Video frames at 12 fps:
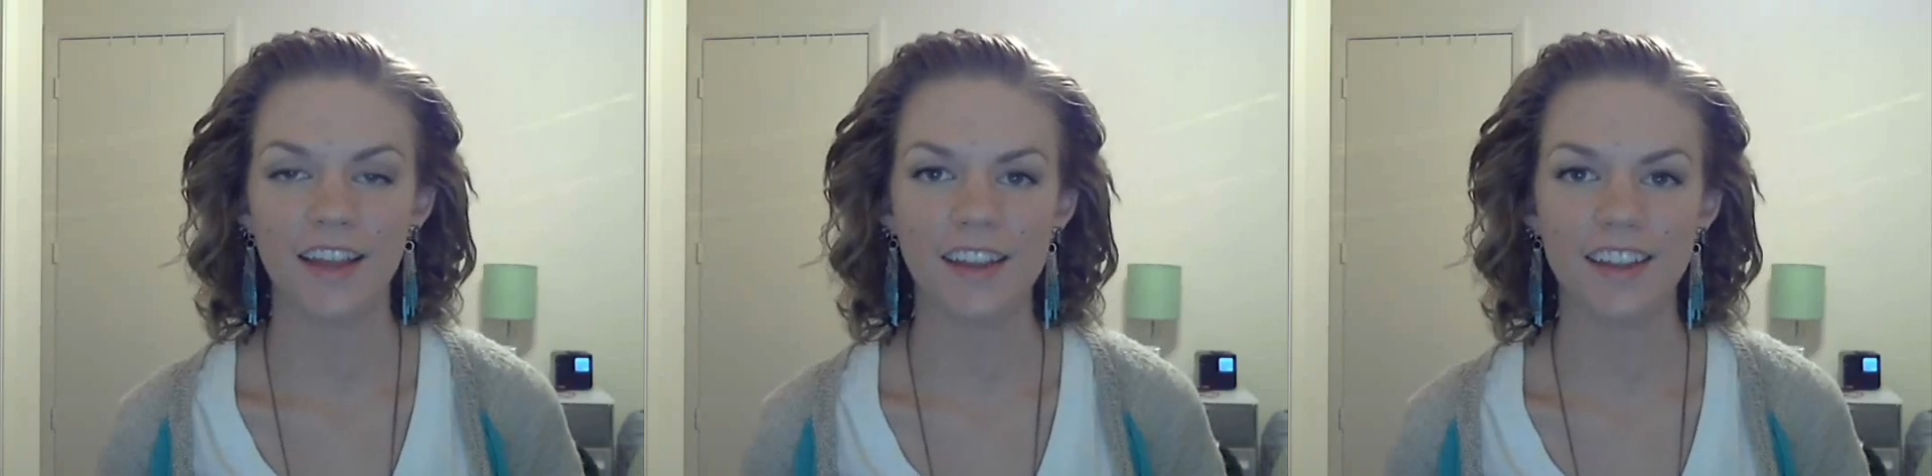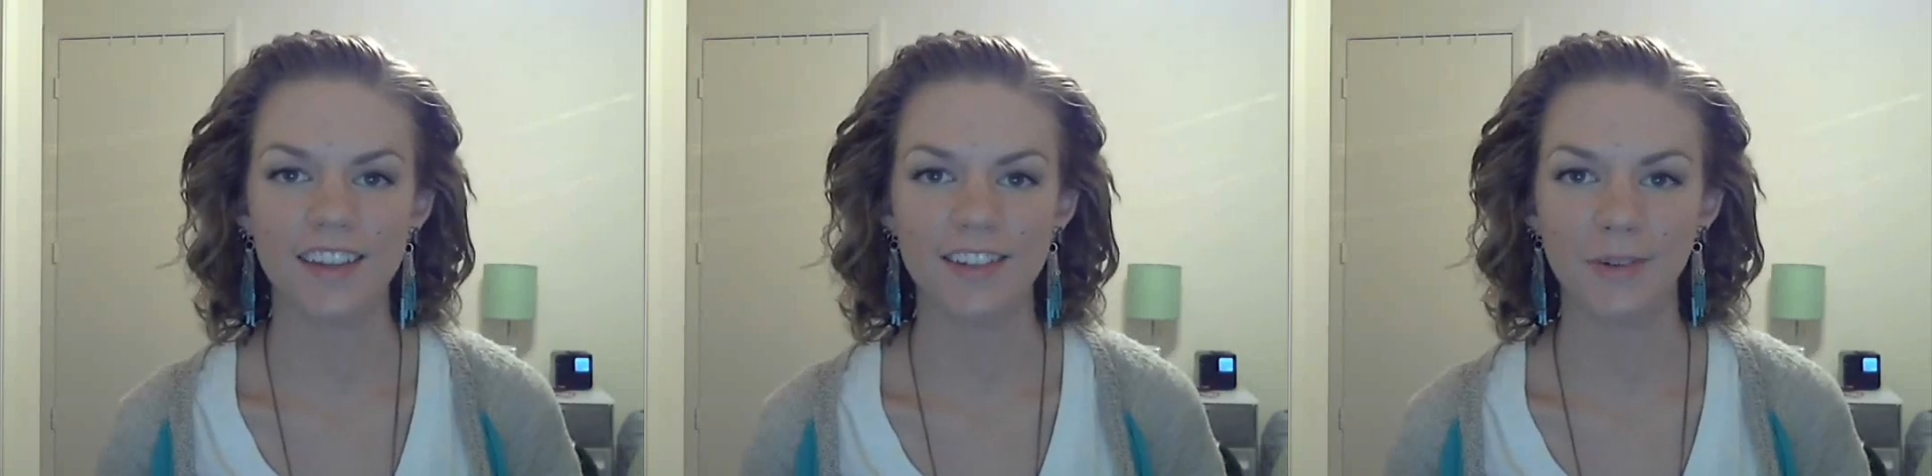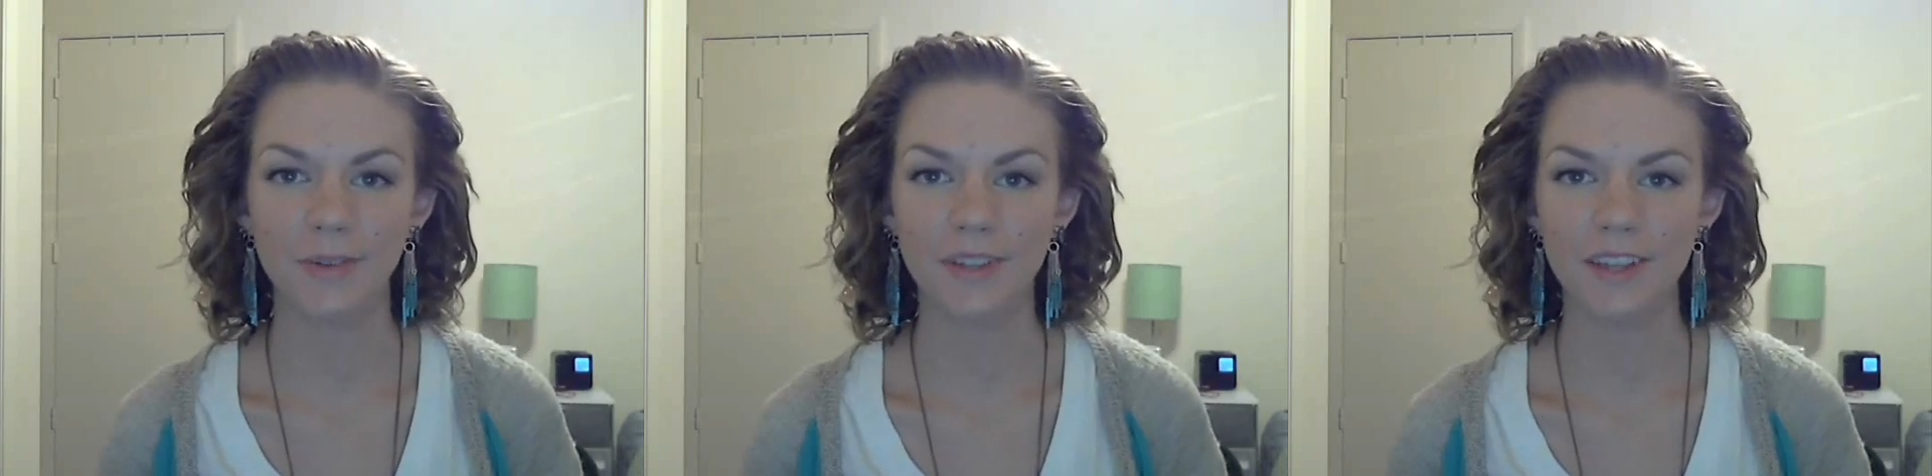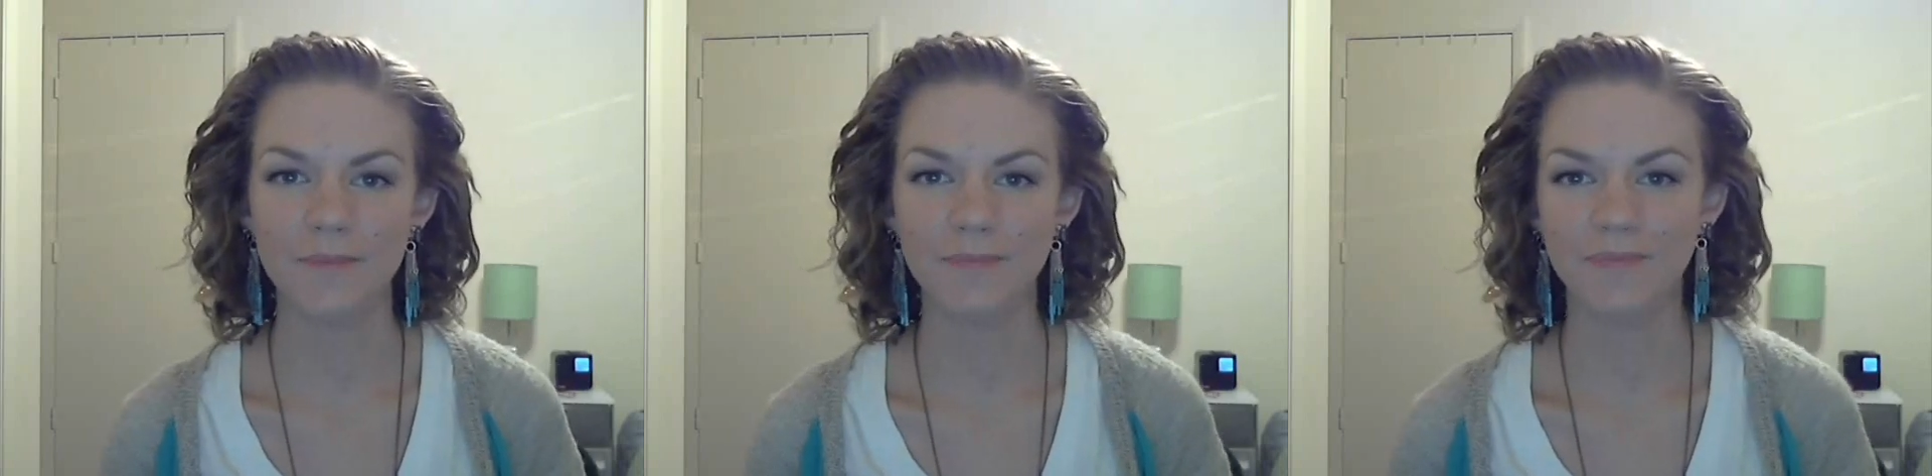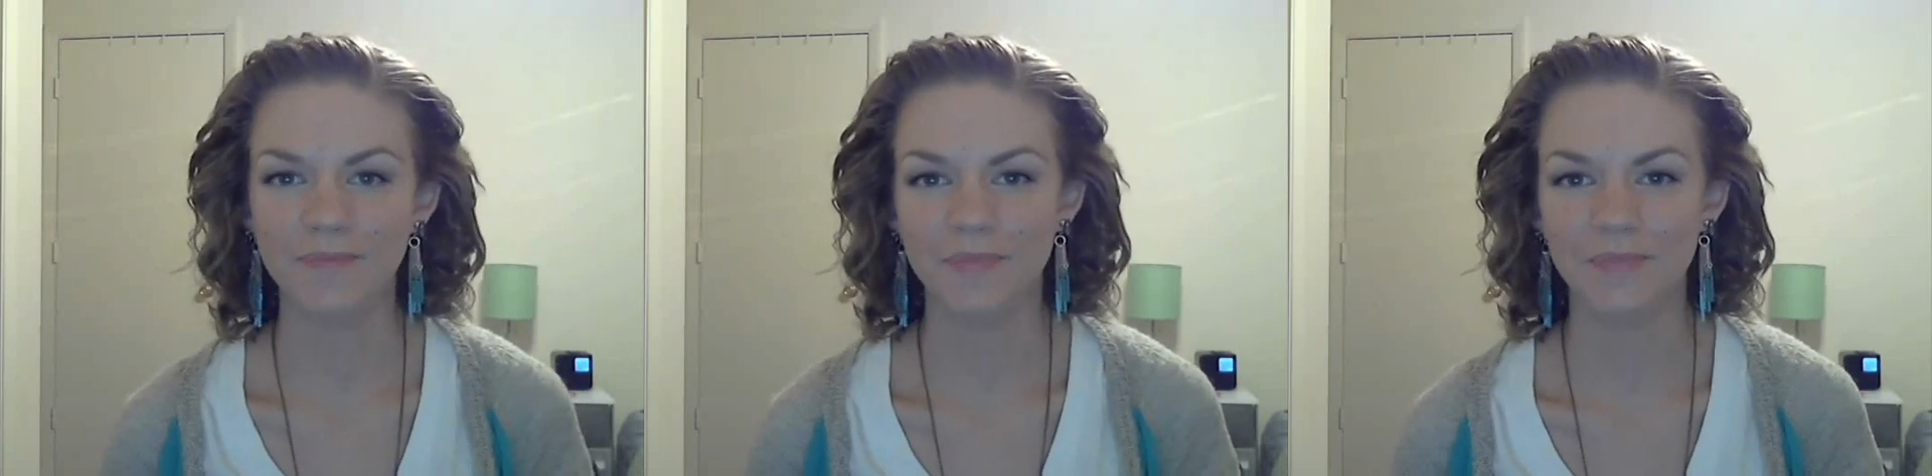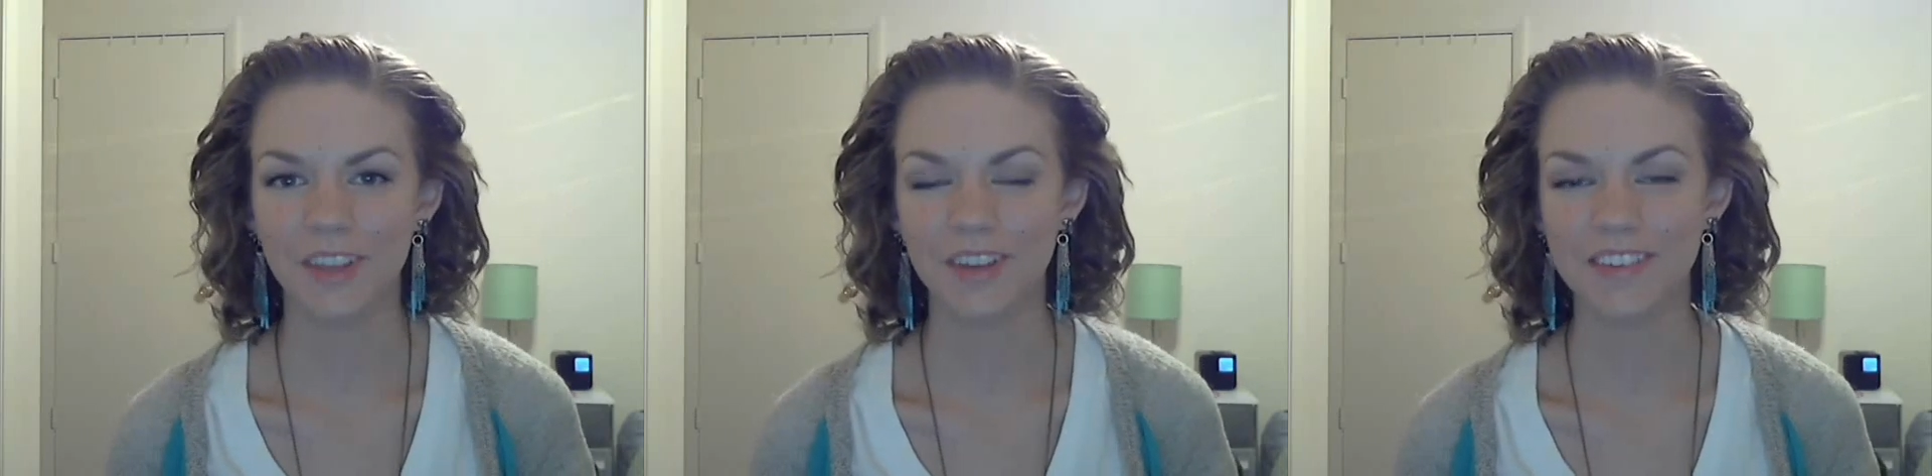and you're only
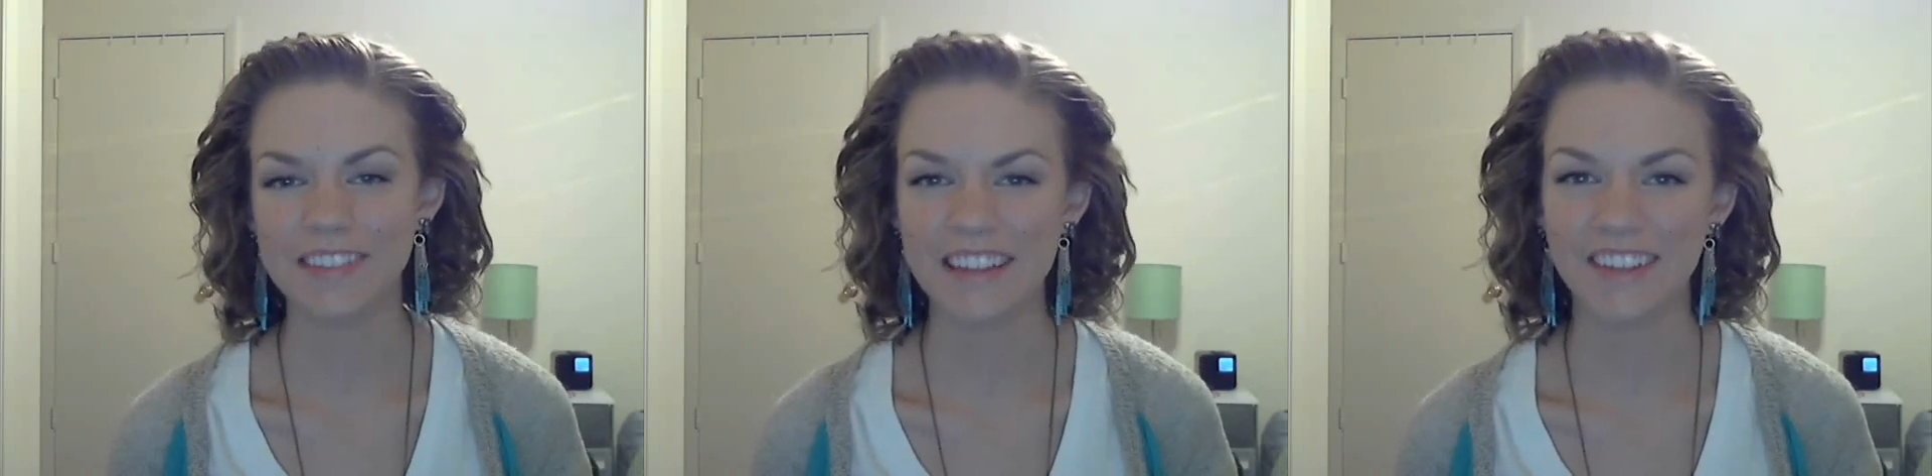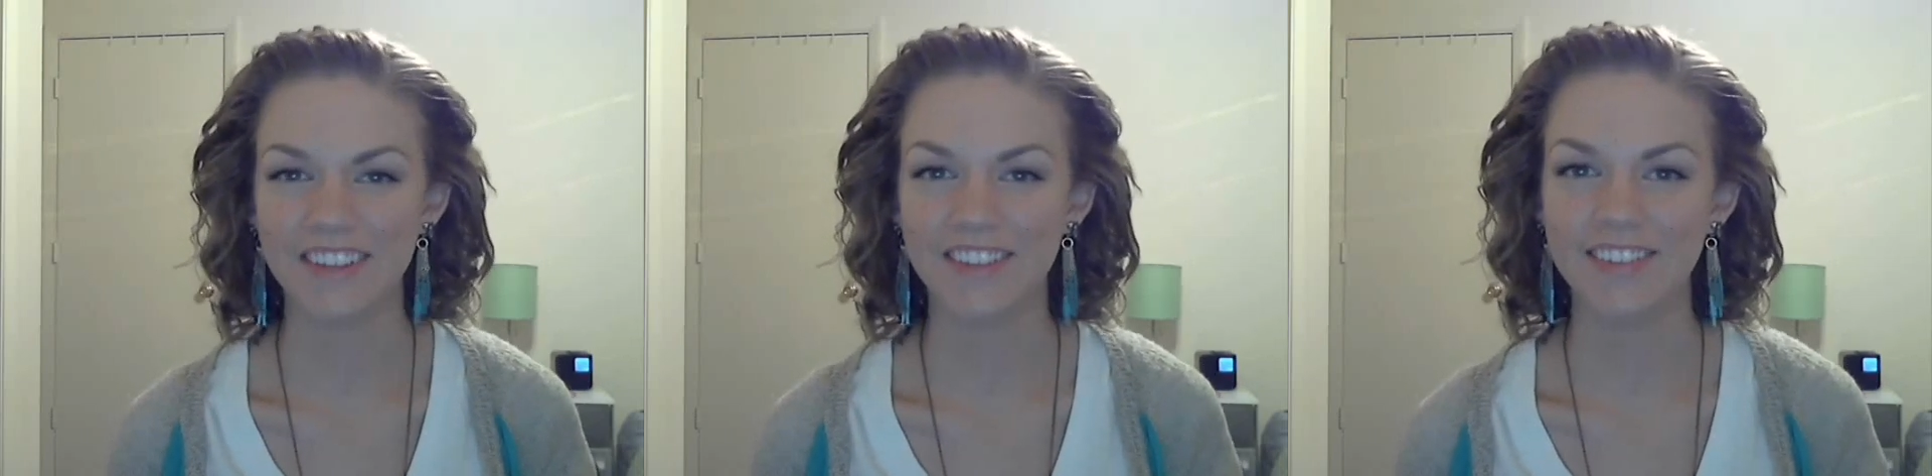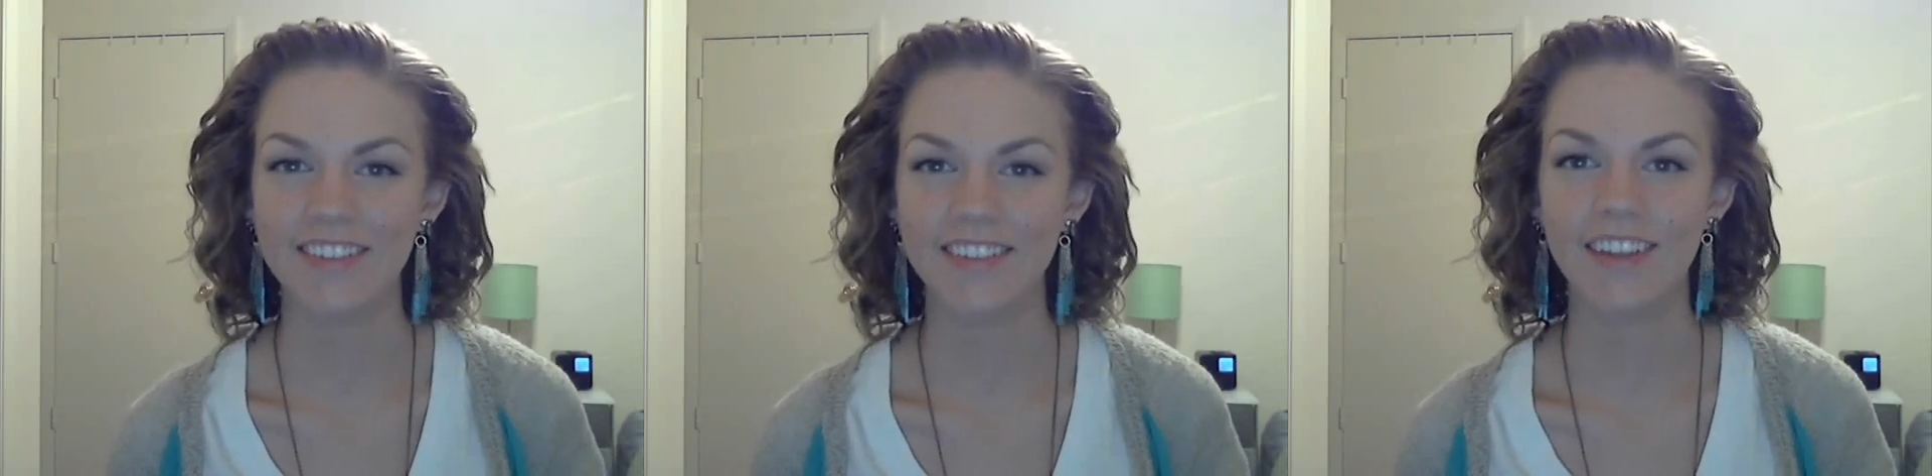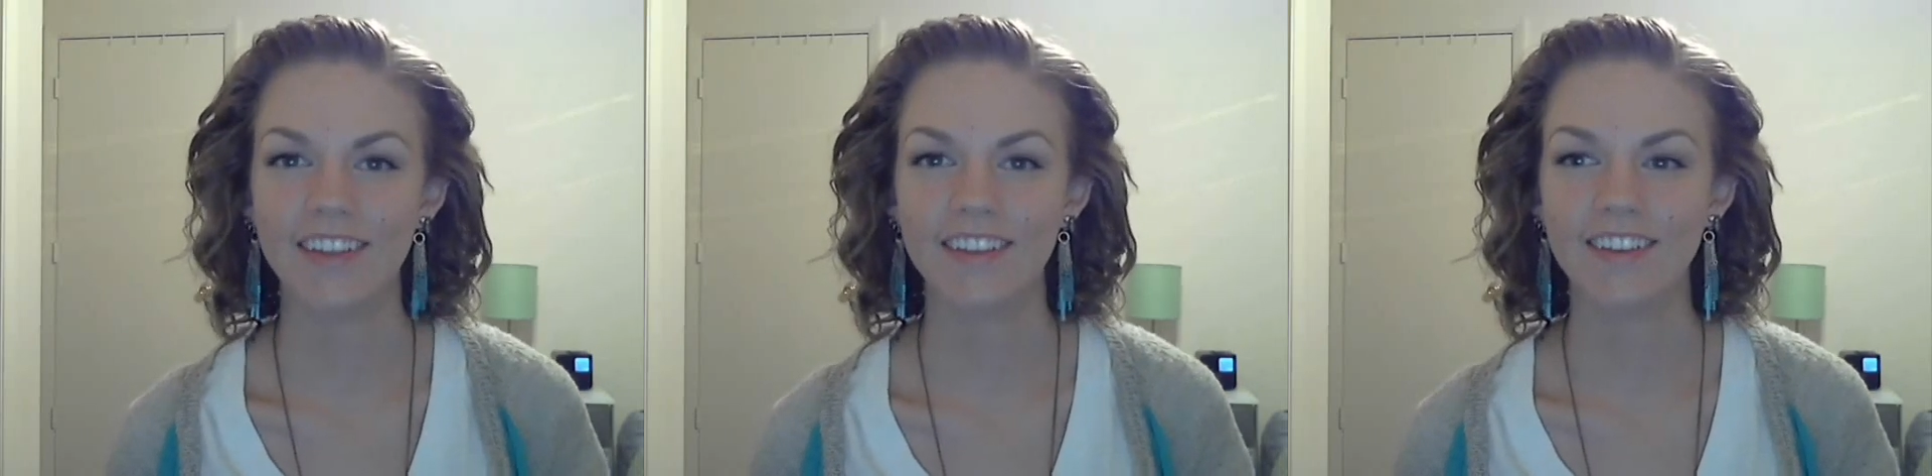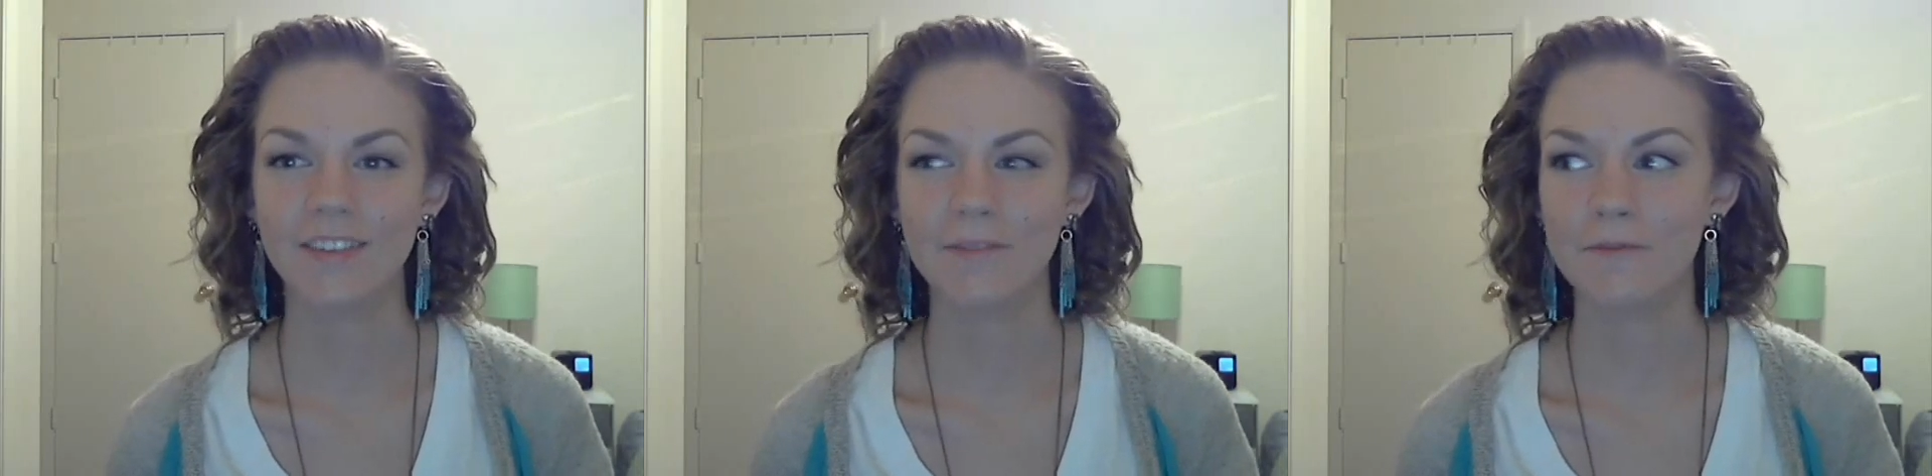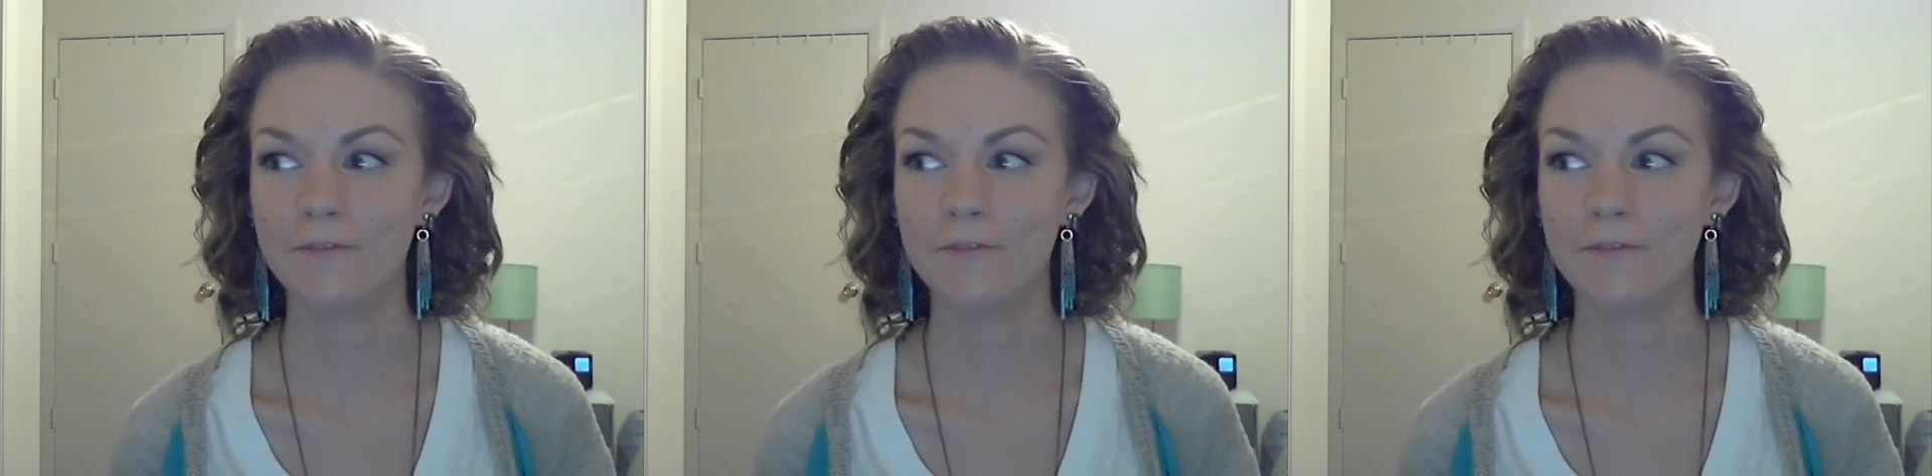irritating your skin and